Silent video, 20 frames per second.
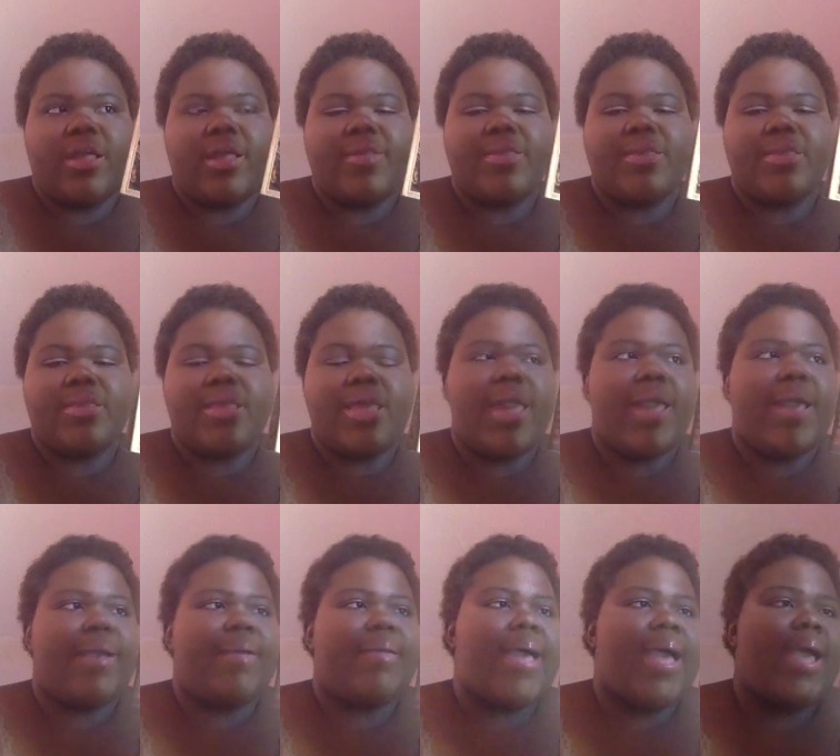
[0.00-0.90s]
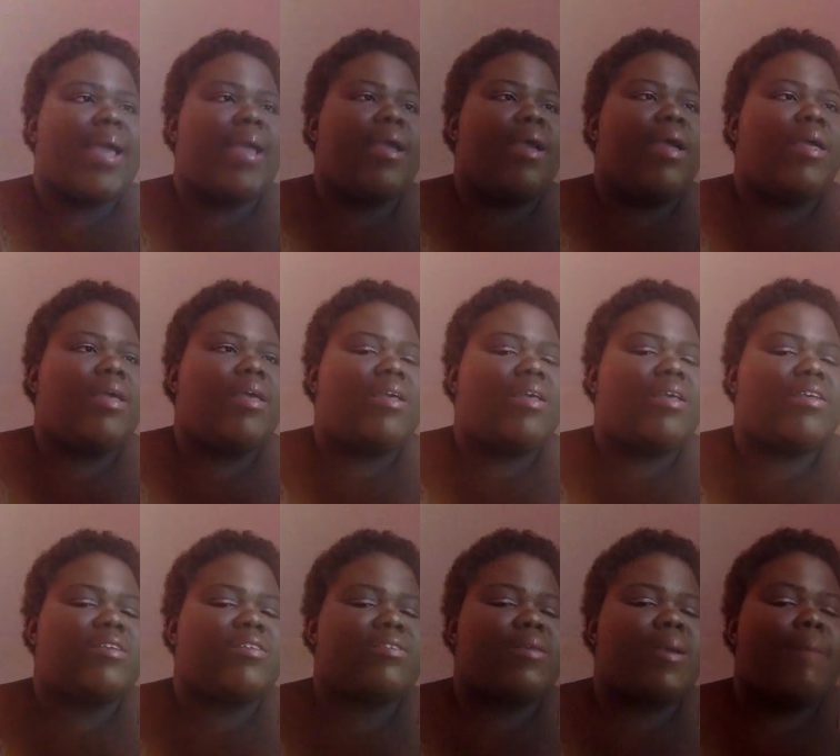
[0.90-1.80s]
and the tagline
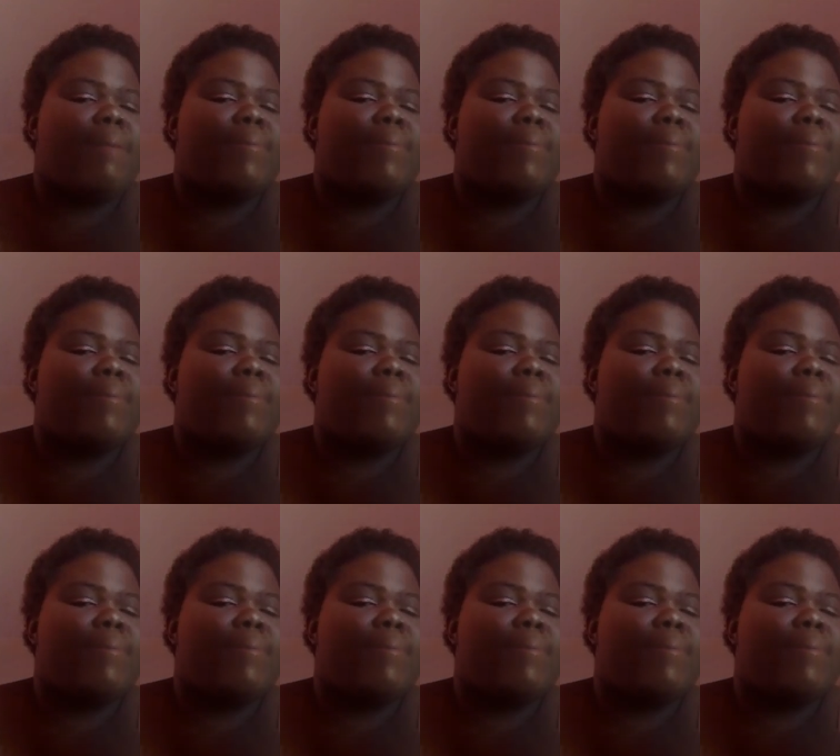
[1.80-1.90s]
is